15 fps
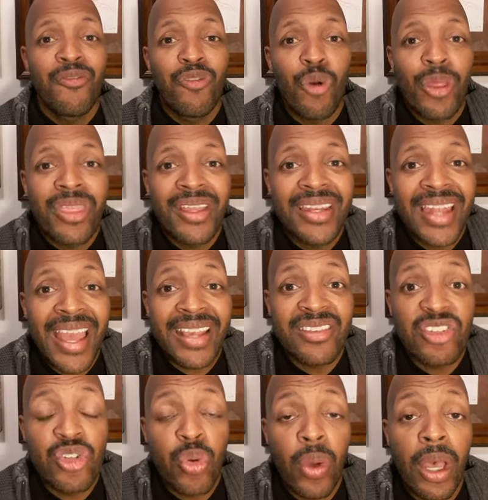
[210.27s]
for the
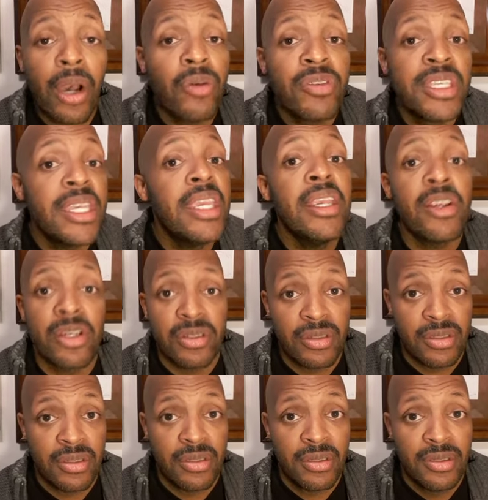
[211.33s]
next 12
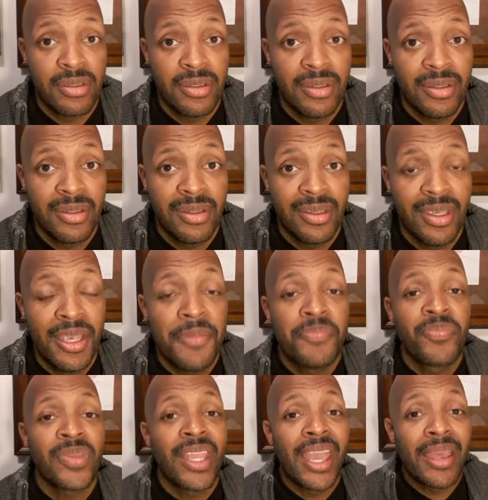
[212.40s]
years.
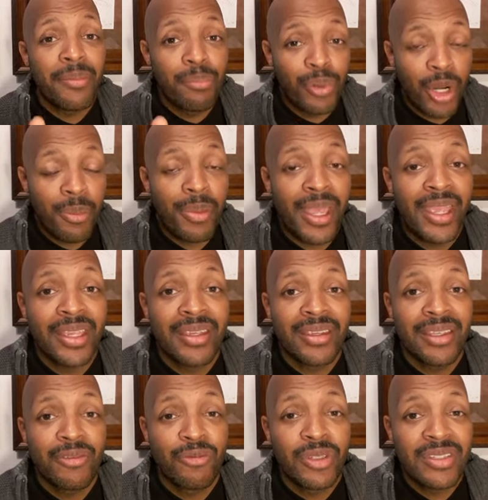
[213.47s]
And
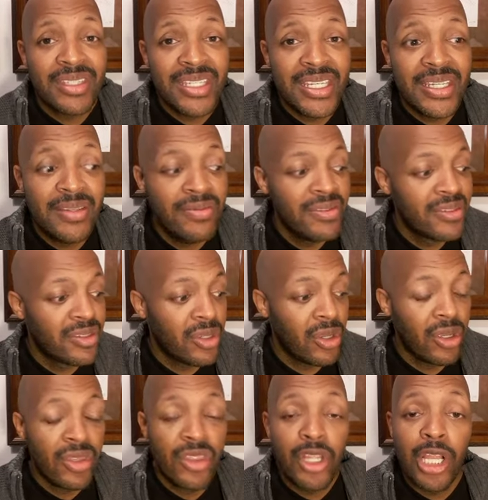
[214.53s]
Burbank receives
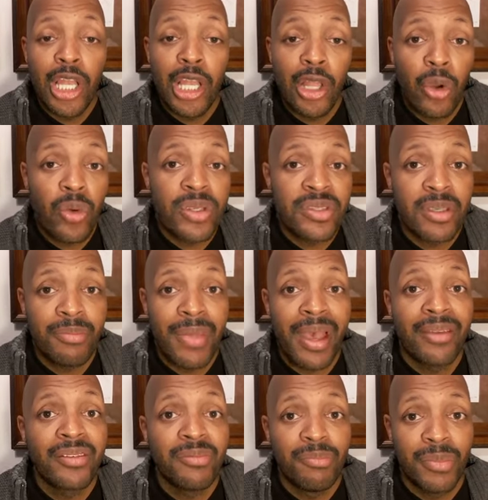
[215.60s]
the lowest
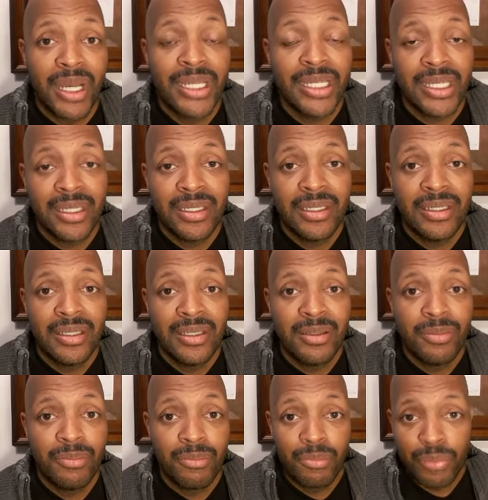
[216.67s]
amount of money
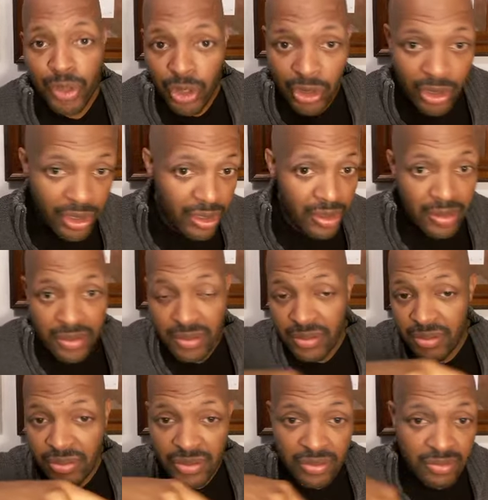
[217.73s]
per
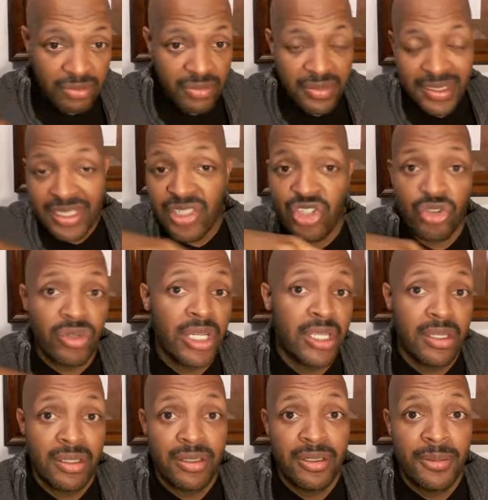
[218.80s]

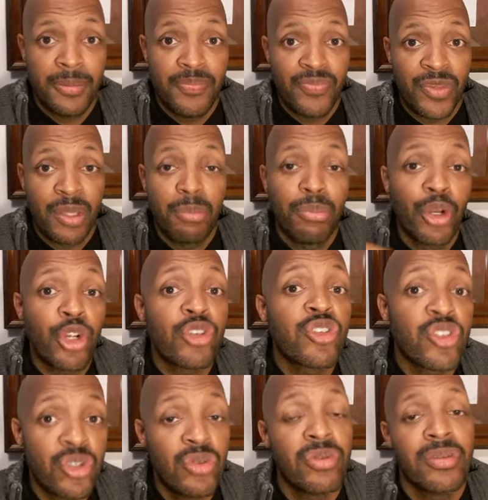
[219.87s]
district, per
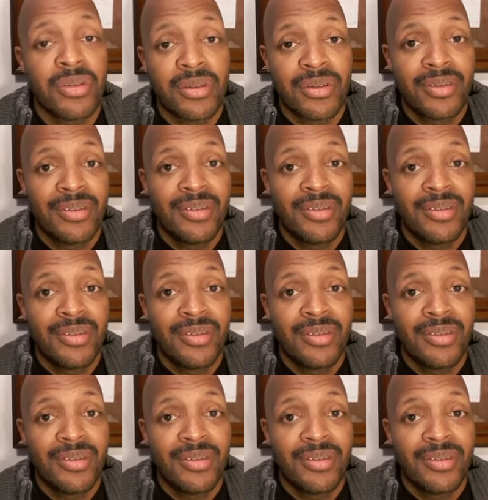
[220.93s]
student.